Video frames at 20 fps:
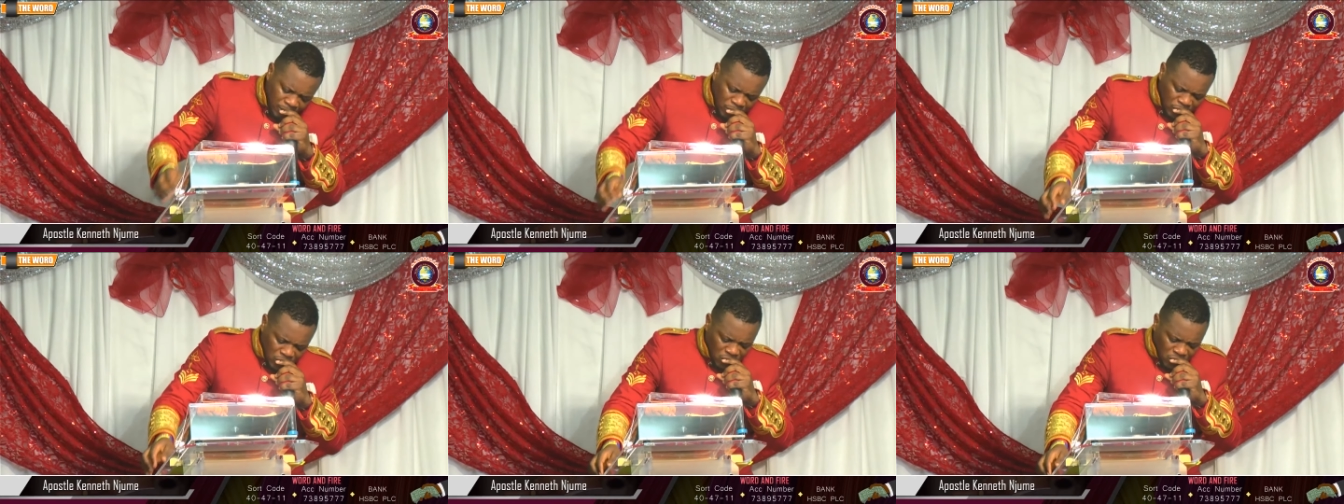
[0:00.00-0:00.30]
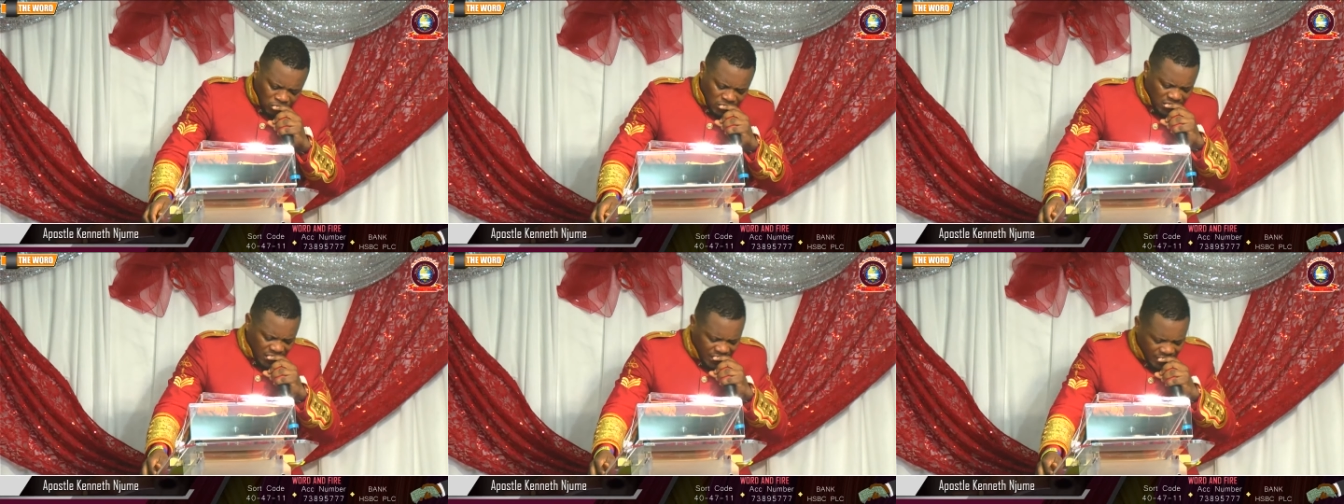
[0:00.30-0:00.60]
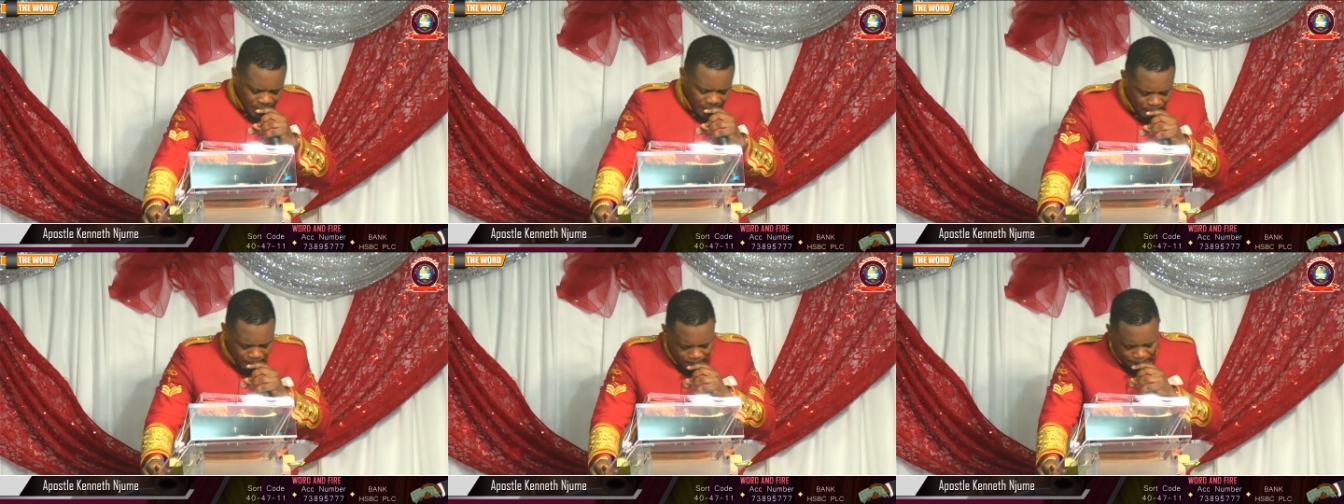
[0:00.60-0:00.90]
to succeed.
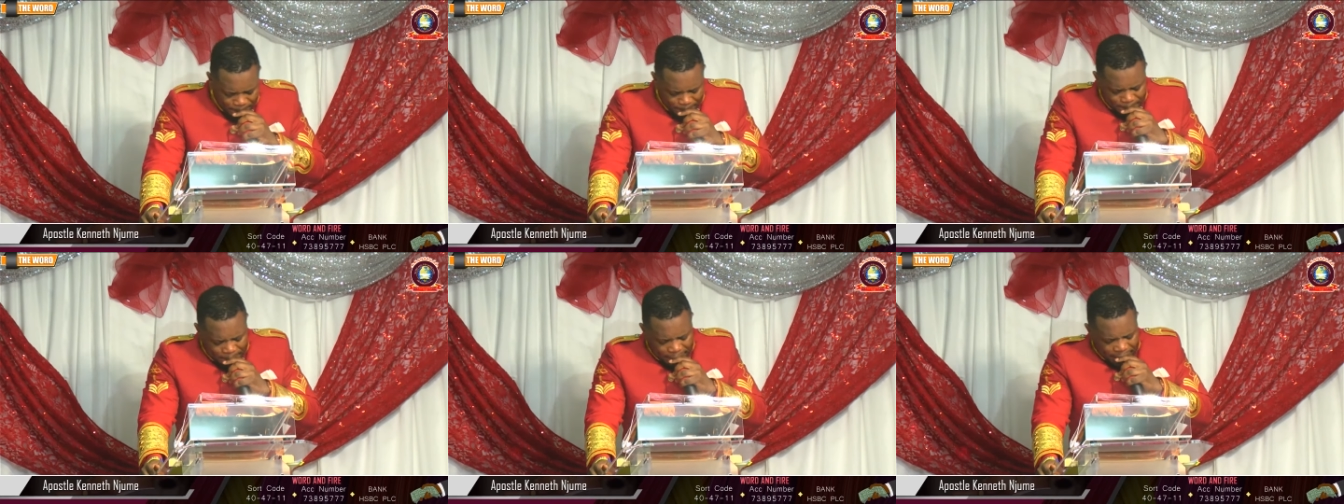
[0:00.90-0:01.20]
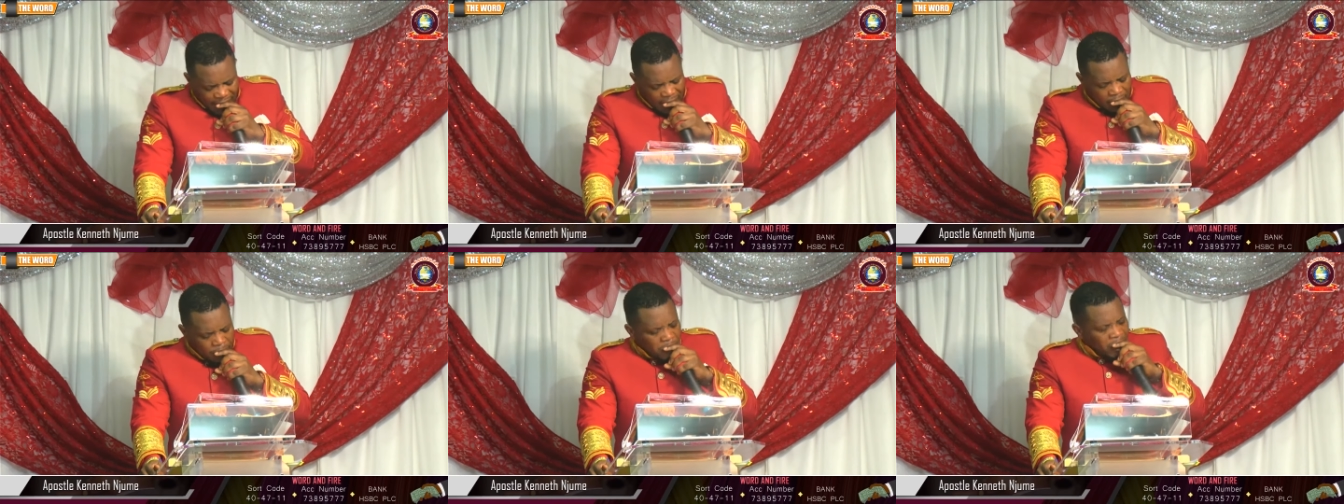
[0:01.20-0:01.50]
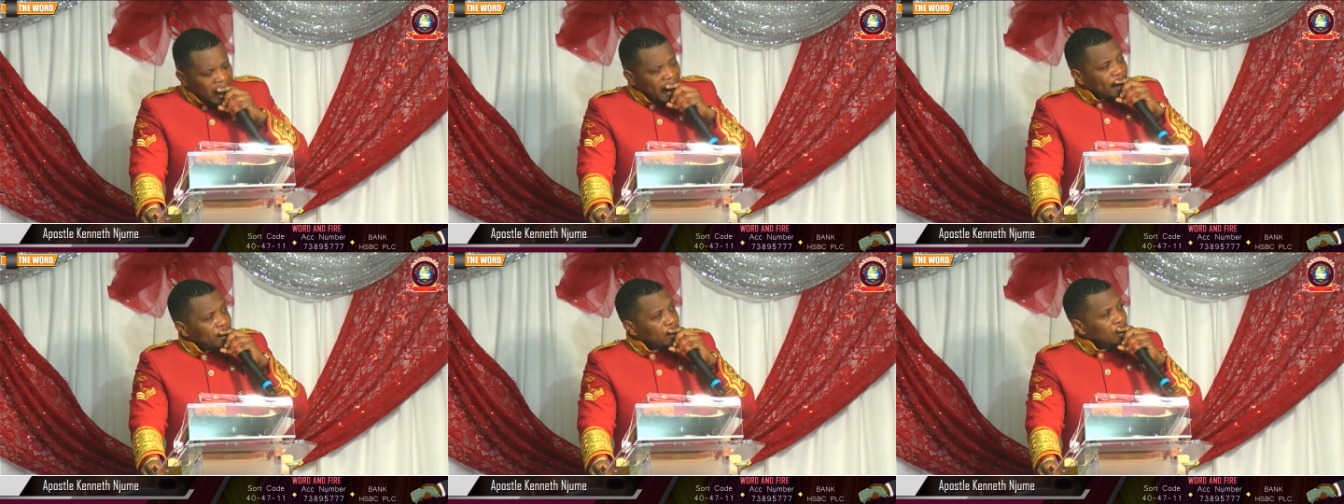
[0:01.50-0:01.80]
And
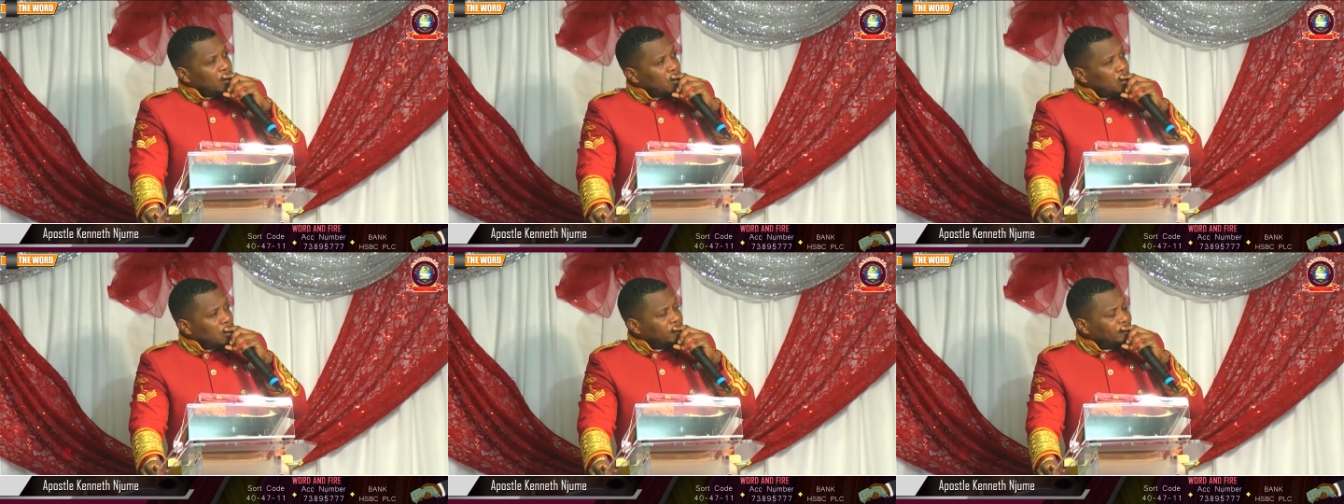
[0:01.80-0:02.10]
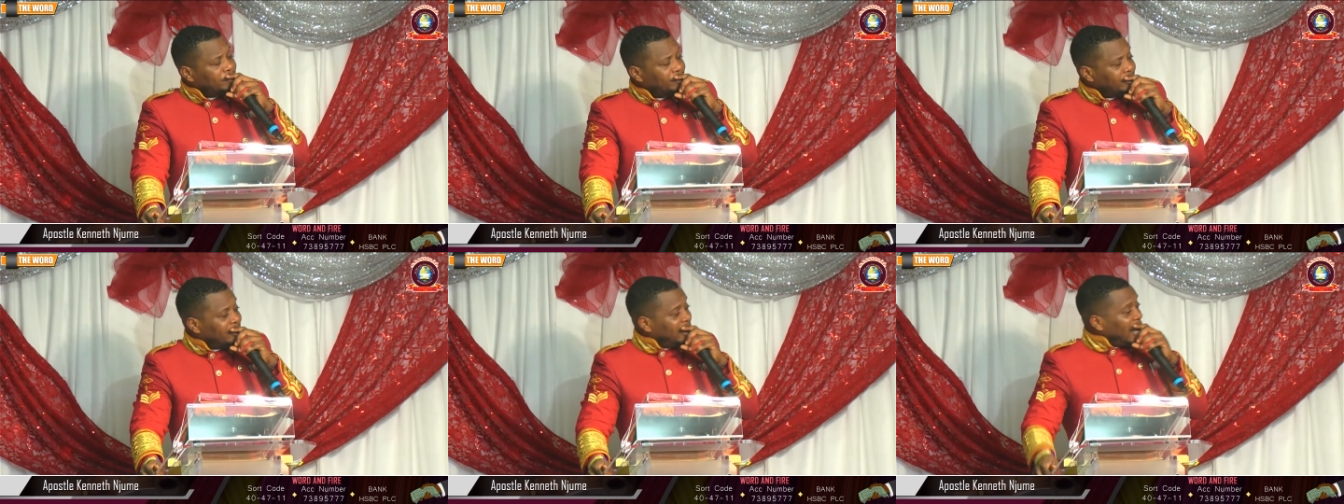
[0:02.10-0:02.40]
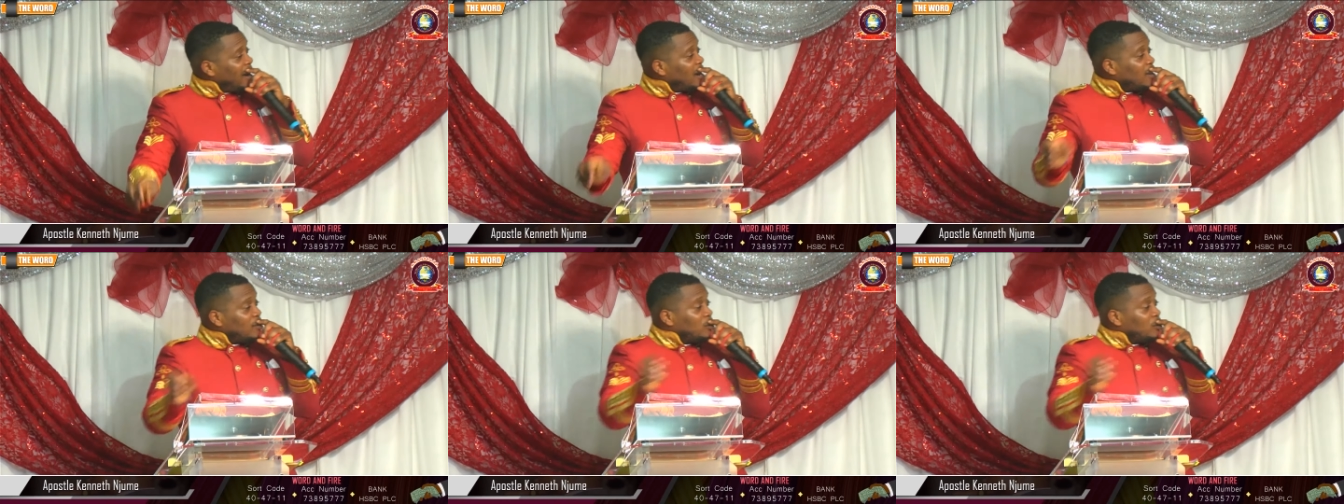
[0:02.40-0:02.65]
mind you, there is